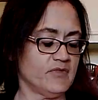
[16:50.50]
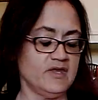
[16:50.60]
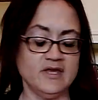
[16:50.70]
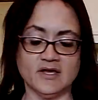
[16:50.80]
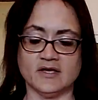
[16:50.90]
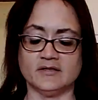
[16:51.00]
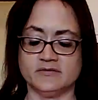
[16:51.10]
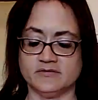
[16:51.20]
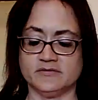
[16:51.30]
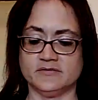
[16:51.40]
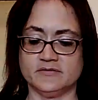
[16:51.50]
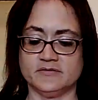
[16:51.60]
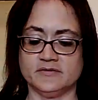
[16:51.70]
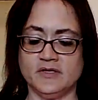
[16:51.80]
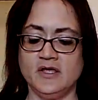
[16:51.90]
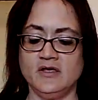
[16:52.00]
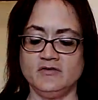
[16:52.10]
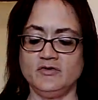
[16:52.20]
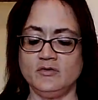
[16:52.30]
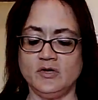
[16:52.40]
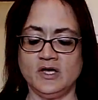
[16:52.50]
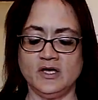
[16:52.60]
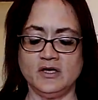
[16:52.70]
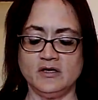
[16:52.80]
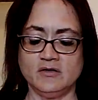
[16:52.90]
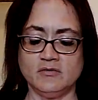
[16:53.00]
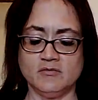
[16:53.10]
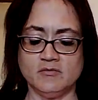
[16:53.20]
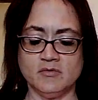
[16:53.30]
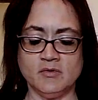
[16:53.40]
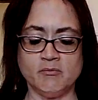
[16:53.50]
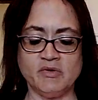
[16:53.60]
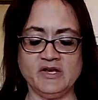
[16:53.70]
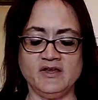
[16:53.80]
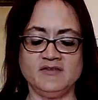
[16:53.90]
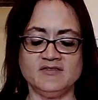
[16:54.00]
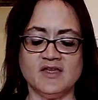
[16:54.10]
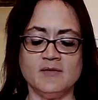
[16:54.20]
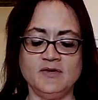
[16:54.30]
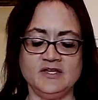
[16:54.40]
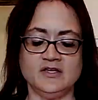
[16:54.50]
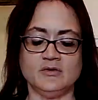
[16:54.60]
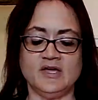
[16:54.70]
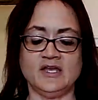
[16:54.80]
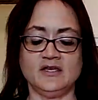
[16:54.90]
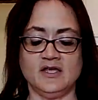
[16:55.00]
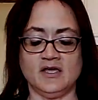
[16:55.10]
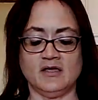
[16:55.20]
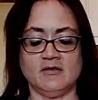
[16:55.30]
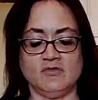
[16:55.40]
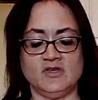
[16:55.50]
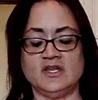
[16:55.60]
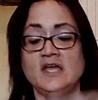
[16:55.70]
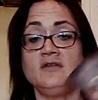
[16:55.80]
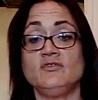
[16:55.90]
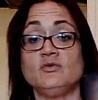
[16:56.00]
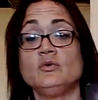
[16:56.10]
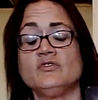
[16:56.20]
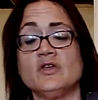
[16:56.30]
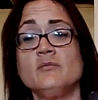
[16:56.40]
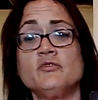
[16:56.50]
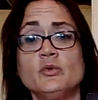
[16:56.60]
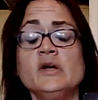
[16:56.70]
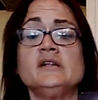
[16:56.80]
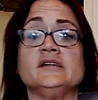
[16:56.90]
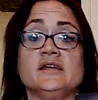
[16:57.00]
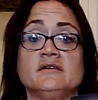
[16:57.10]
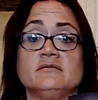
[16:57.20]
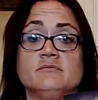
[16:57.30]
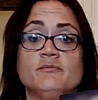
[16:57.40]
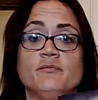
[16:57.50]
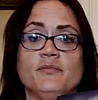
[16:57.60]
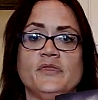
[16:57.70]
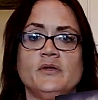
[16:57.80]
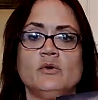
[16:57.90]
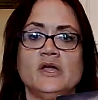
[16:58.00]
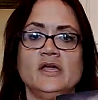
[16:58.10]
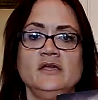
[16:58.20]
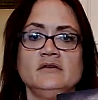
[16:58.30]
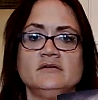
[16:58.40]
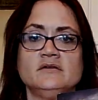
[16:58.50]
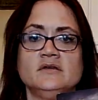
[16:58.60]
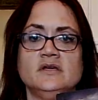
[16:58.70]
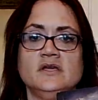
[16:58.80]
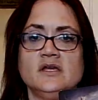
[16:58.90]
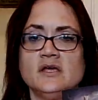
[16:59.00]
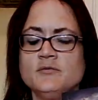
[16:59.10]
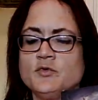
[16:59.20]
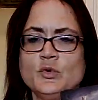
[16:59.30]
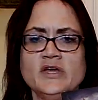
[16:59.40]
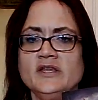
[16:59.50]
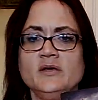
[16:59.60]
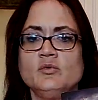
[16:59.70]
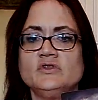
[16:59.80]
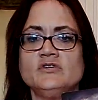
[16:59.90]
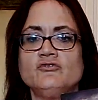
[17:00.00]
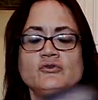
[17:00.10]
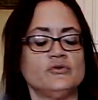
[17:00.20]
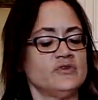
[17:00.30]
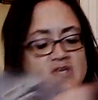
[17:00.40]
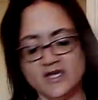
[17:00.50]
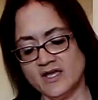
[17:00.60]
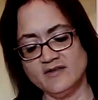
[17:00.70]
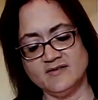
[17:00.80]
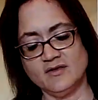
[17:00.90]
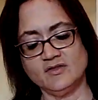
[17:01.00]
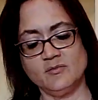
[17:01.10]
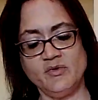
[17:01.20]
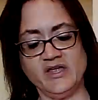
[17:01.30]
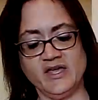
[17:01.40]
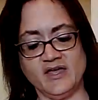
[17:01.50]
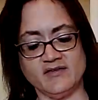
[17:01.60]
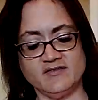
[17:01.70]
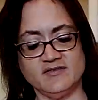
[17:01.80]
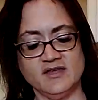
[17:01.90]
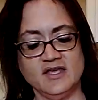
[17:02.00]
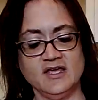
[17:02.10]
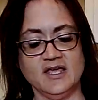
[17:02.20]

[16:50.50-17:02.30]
Yeah. So, but it's coming to you. And the Knight of Swords comes quickly, okay? He comes quickly with the truth, and he cuts out the BS.